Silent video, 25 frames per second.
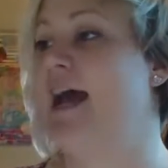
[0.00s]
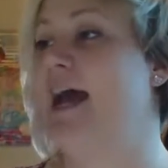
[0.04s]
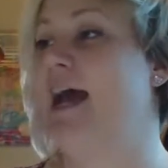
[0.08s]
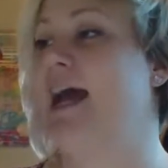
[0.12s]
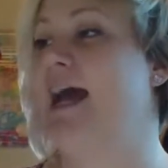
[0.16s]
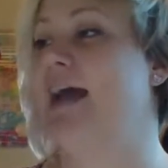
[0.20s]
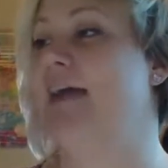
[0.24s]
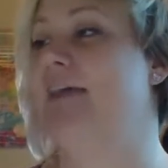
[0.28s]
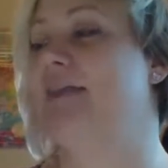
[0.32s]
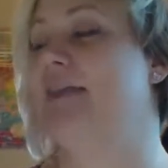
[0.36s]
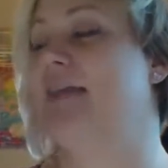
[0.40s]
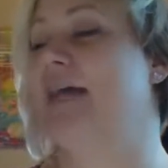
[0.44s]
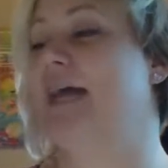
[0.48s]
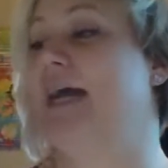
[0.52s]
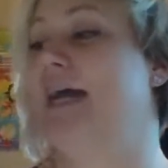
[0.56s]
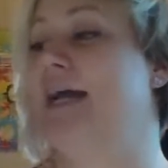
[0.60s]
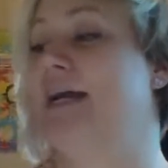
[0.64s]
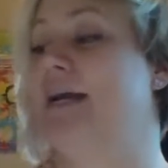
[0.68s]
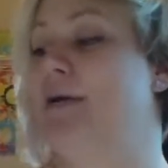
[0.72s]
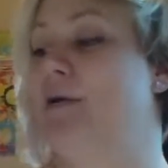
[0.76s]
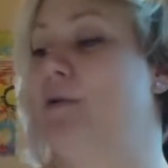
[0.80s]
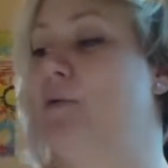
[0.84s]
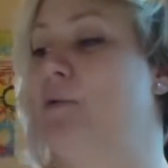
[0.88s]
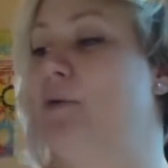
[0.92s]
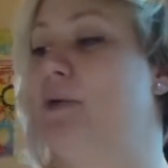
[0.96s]
And
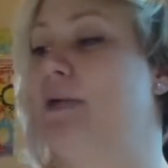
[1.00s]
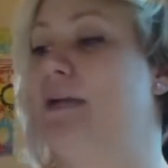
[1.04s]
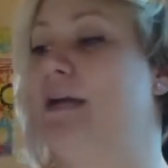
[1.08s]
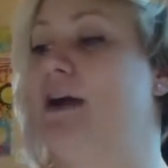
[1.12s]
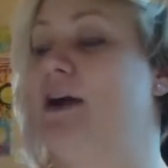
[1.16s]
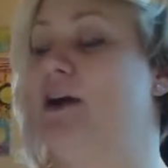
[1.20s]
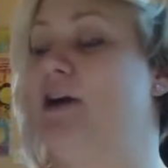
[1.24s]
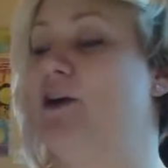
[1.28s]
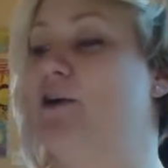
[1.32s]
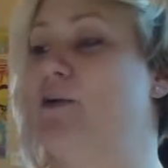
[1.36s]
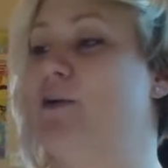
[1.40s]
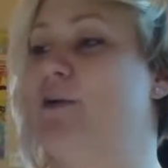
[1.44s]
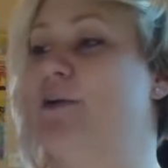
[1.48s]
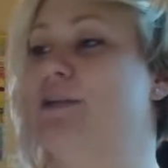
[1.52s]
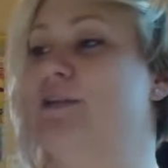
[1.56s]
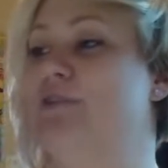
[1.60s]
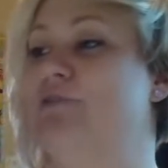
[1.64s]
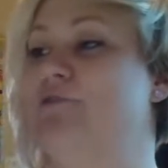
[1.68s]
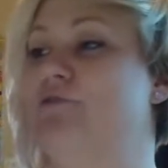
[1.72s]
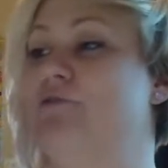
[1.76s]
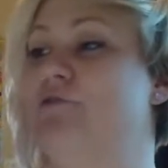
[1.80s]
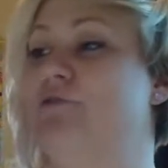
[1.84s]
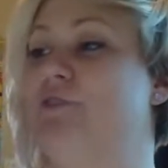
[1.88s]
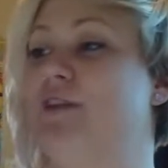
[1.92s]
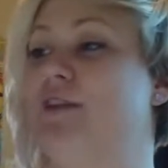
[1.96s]
then we are going
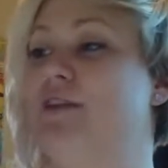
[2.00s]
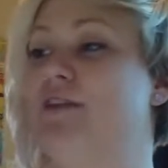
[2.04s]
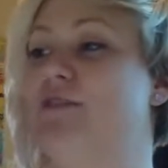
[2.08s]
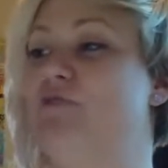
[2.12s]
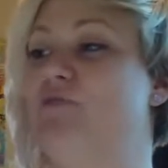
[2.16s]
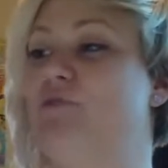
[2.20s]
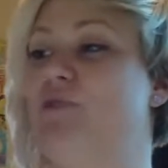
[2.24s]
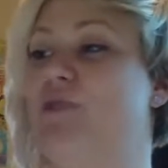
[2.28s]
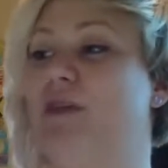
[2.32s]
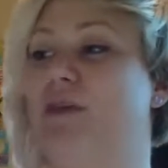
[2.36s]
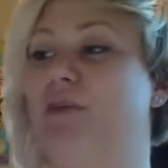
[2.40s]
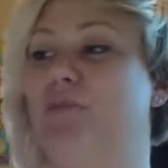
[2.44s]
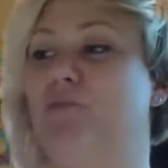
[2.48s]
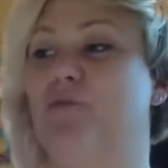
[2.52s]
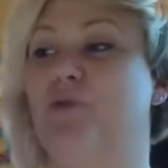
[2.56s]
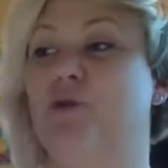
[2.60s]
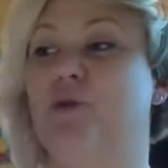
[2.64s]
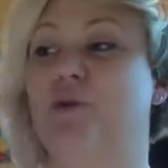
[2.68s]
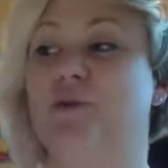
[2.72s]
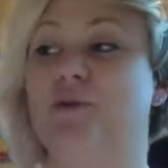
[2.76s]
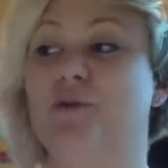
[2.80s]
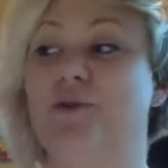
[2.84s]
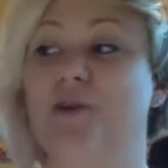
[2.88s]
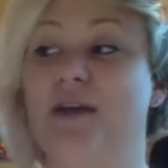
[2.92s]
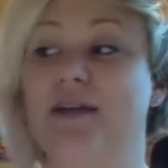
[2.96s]
to finish with a
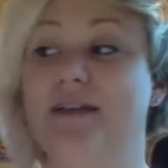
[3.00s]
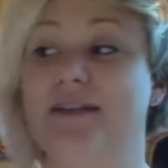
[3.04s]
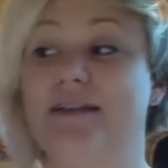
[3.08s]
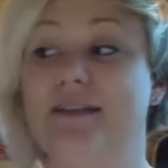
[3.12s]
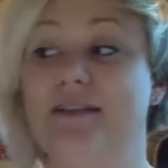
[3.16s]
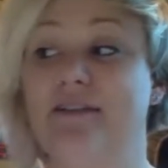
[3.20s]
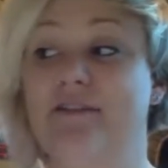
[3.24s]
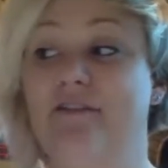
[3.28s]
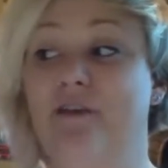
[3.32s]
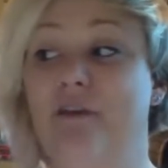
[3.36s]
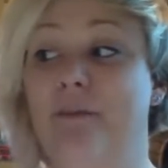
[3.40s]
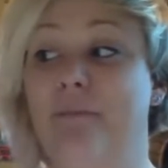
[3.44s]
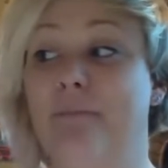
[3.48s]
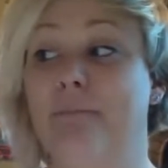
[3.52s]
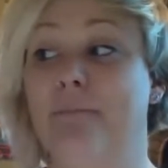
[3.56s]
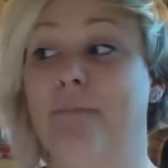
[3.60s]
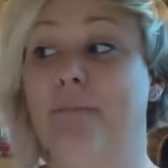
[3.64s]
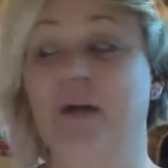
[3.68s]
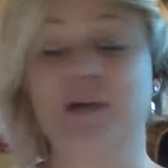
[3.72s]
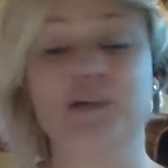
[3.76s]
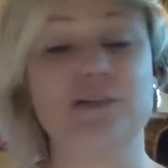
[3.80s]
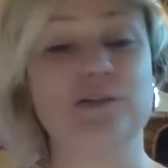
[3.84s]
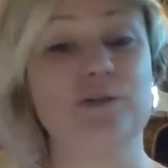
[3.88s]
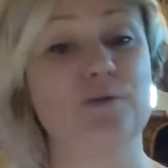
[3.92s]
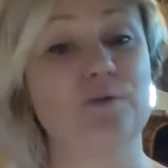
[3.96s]
progressive
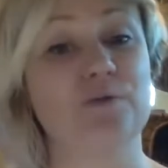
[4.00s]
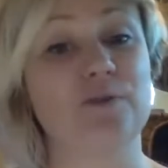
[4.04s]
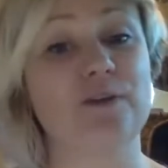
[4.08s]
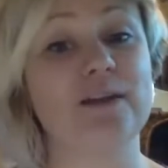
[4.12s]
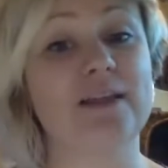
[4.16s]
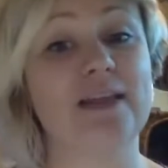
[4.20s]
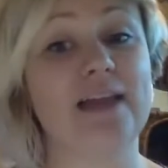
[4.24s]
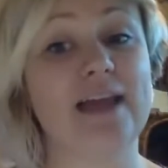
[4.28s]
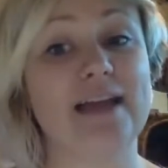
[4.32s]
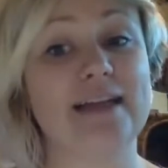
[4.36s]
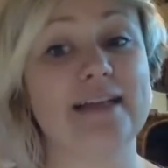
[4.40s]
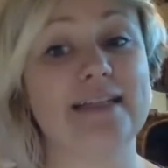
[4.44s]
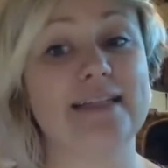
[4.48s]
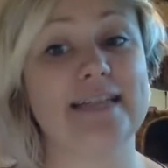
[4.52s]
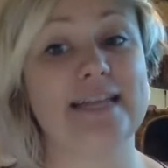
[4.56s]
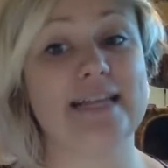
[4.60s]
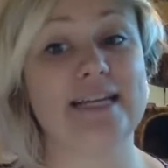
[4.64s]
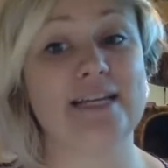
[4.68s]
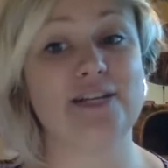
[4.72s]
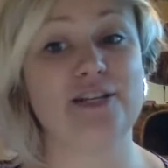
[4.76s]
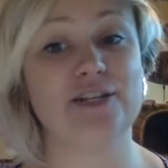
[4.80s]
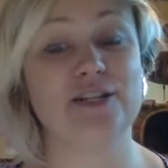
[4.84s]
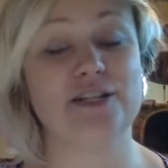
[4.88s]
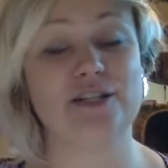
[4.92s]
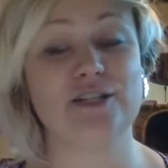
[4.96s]
muscle
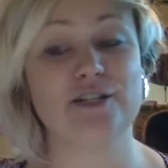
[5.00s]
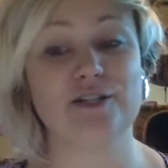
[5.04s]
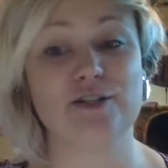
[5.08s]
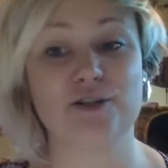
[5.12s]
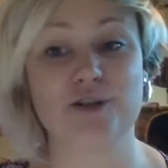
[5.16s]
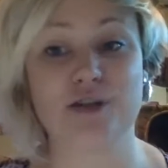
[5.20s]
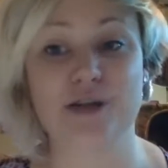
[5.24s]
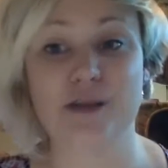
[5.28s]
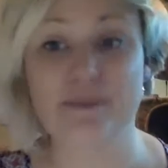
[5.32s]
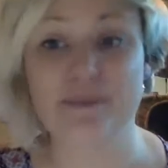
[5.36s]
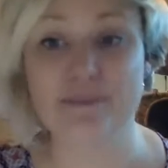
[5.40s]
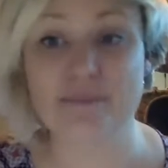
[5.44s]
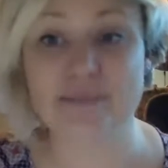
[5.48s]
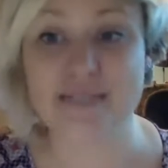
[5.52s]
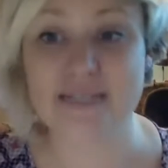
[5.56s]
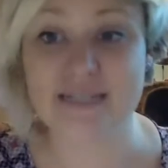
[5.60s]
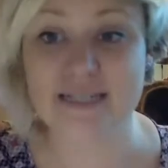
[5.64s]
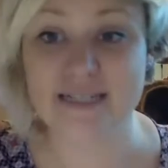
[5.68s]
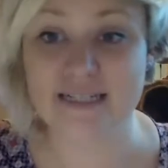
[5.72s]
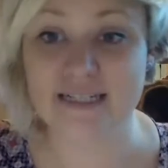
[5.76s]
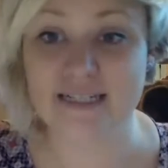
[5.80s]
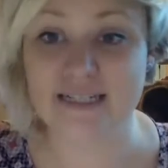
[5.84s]
relaxation script.